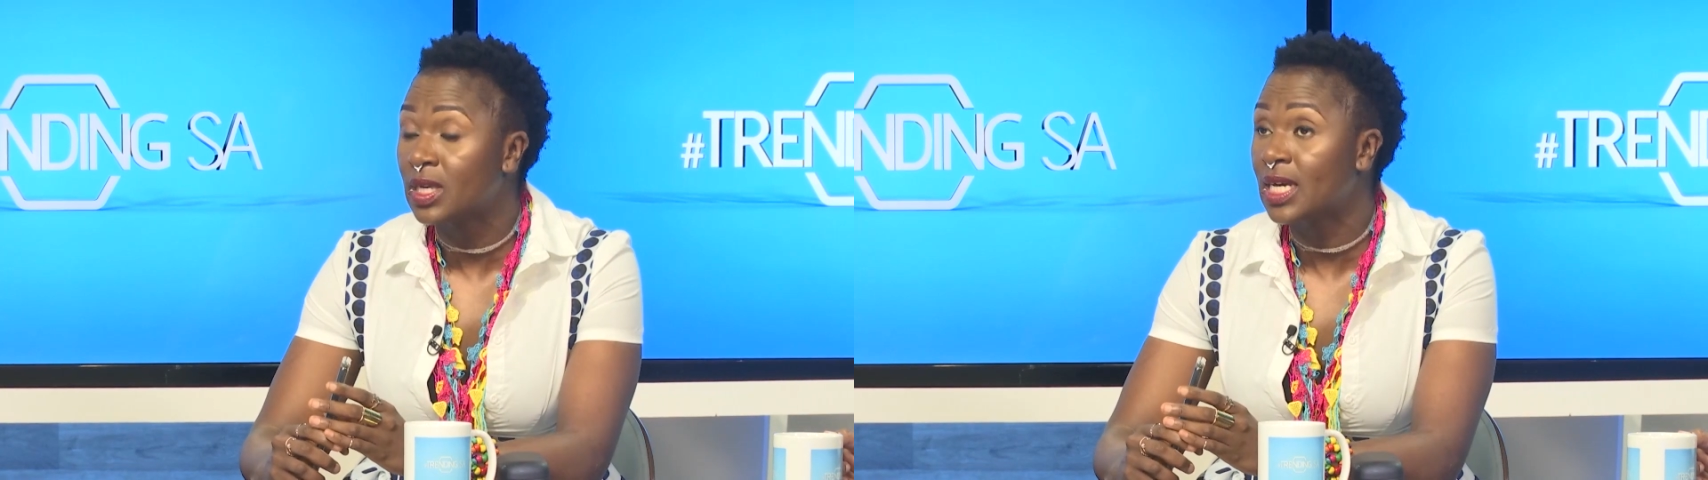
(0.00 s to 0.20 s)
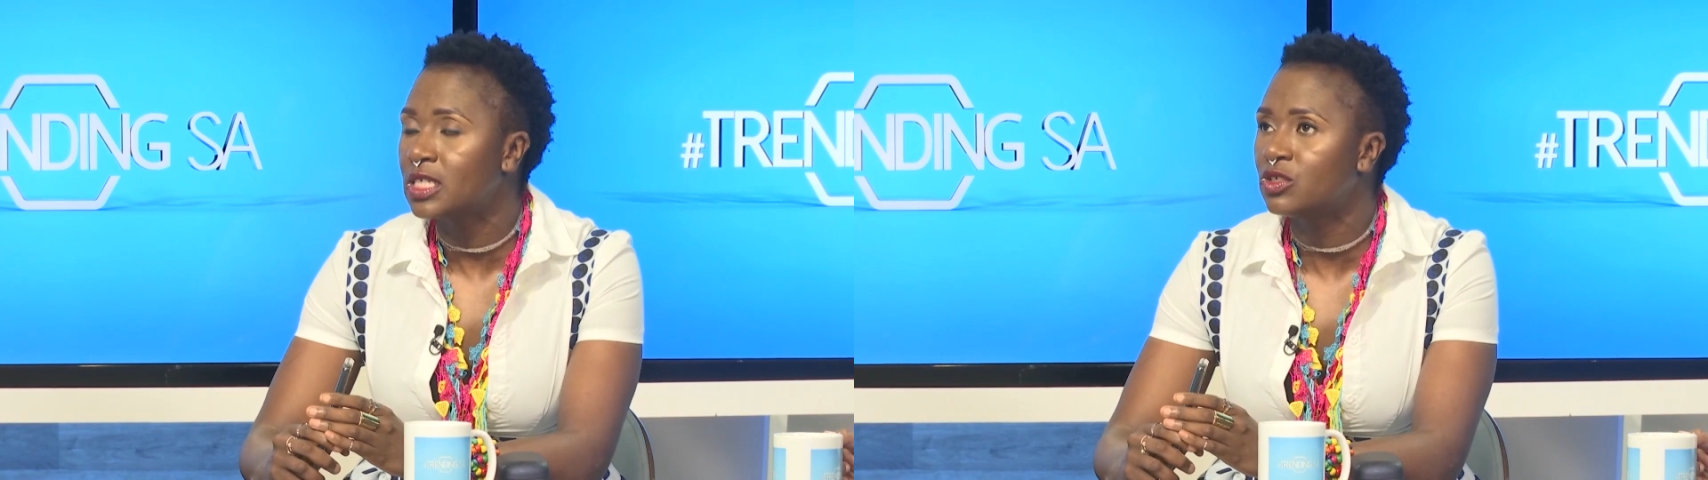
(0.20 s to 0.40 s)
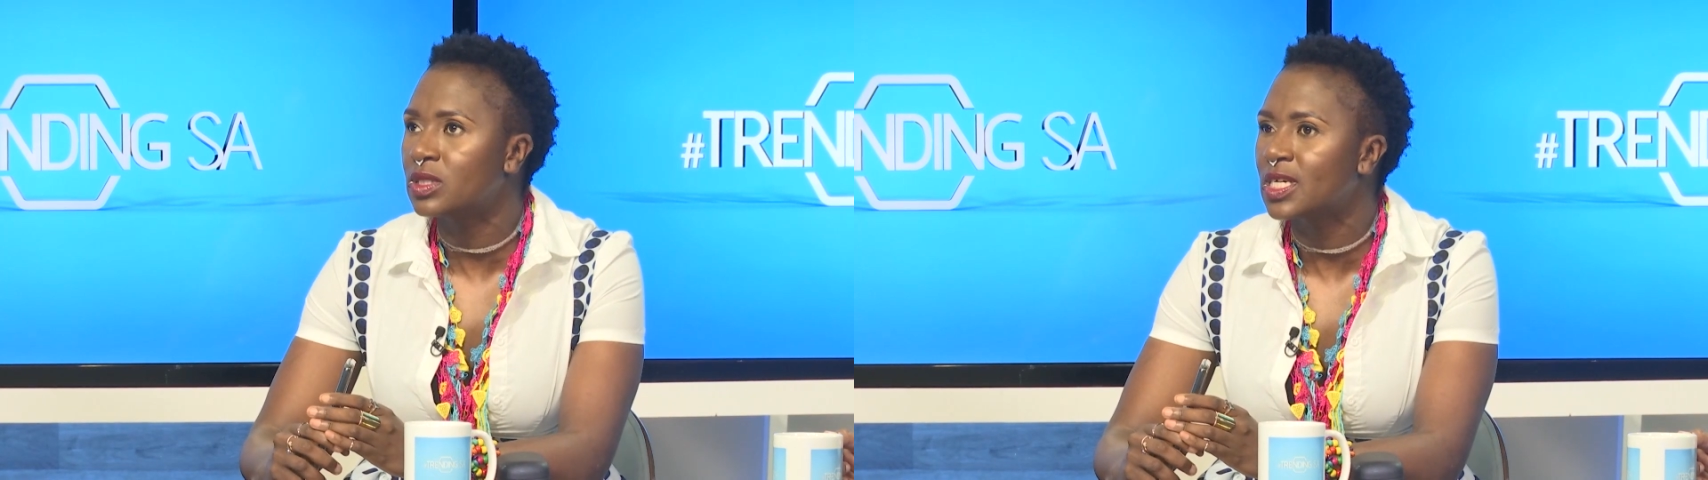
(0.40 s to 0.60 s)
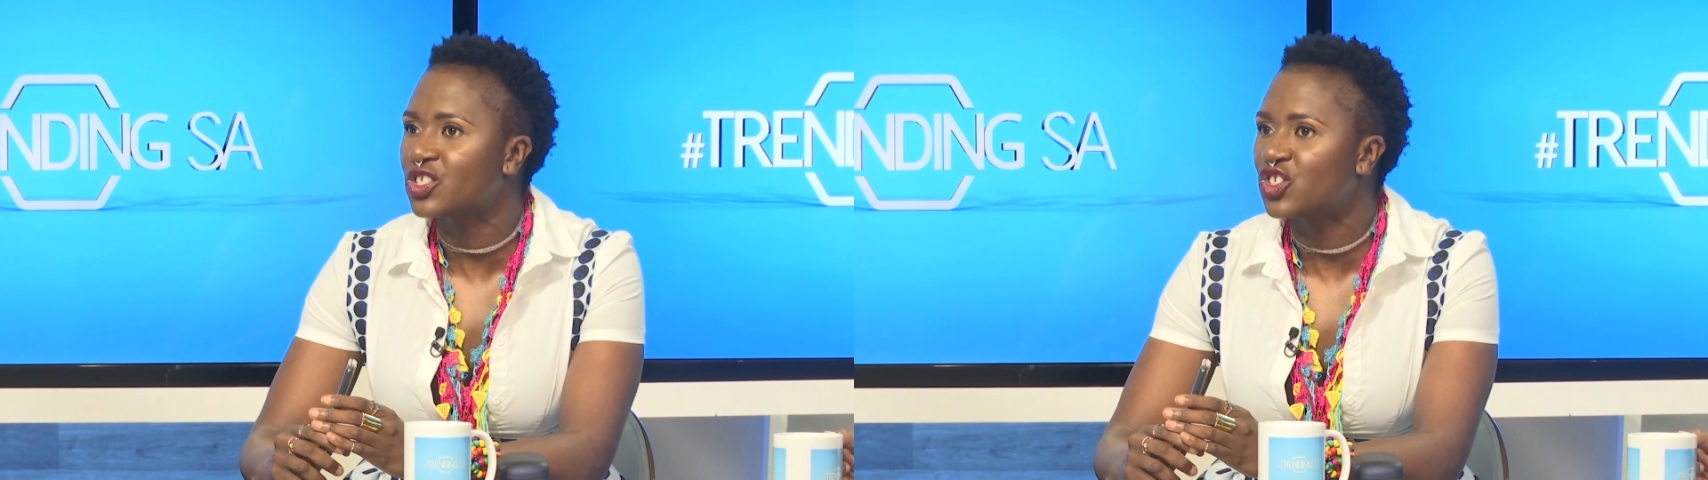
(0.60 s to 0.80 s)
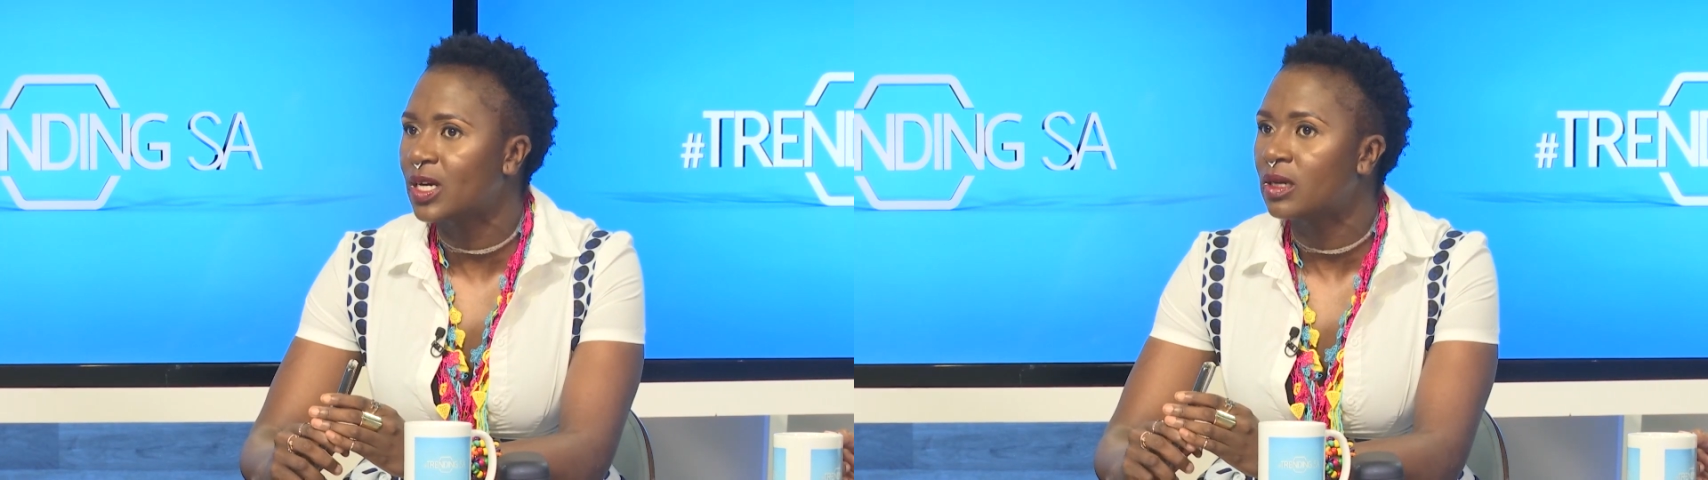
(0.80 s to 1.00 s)
You get into that
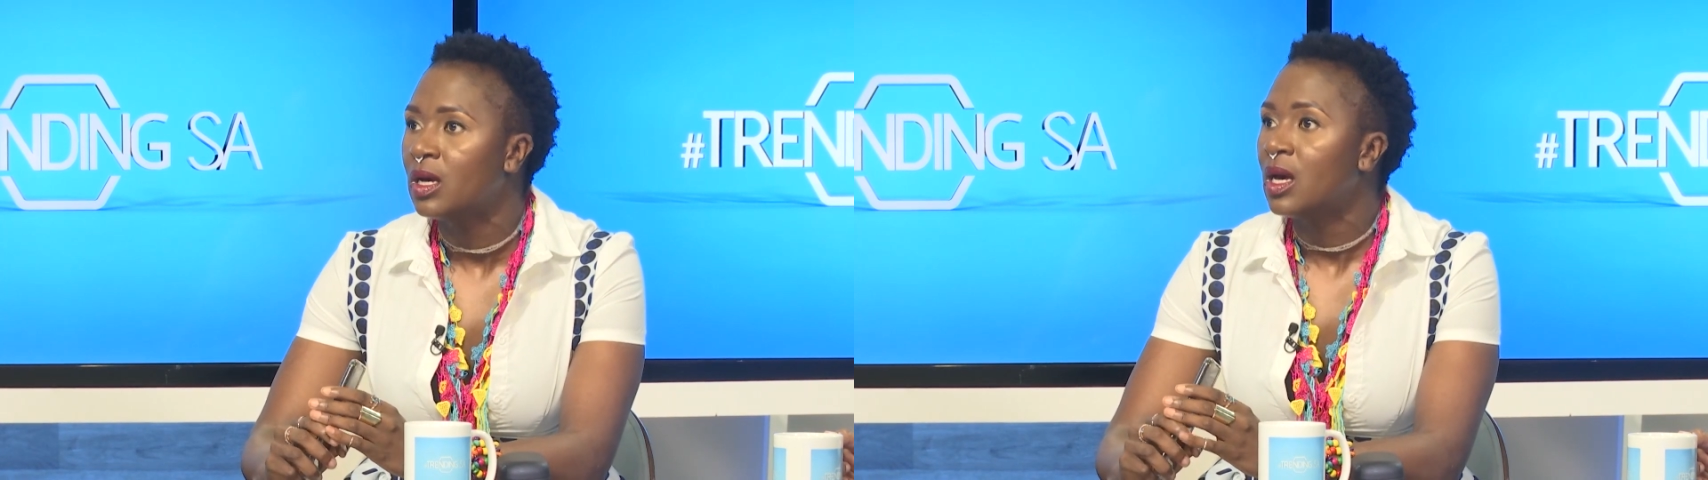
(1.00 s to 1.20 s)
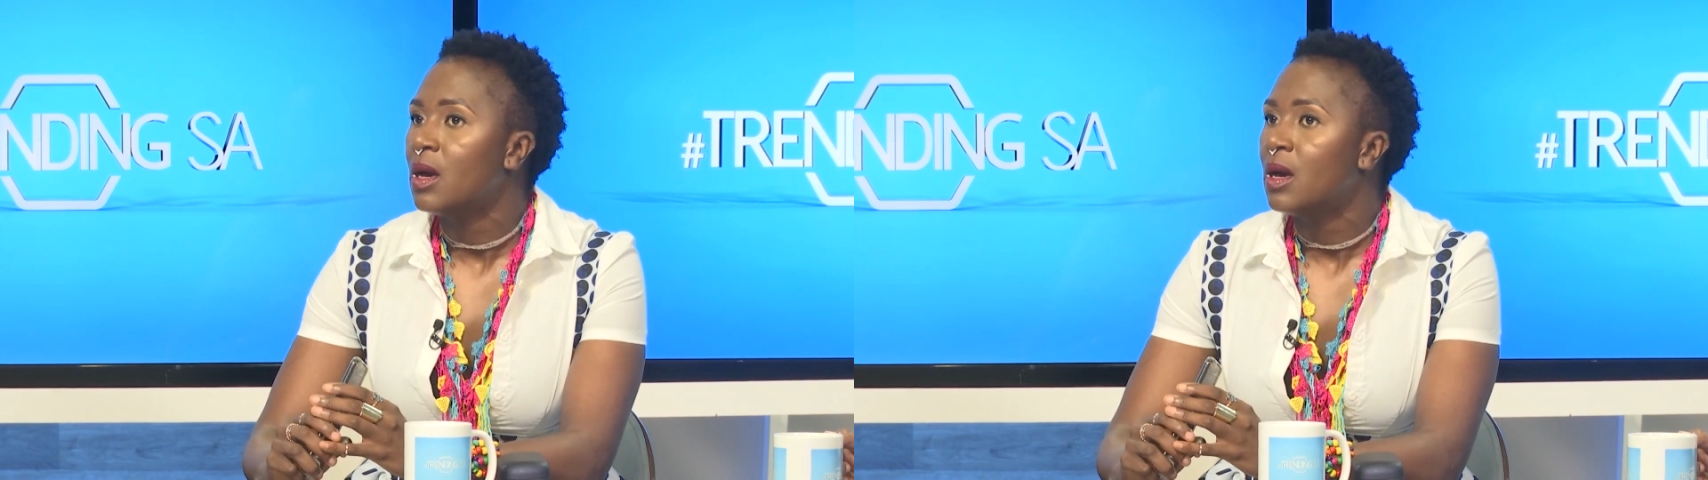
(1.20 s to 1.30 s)
shell.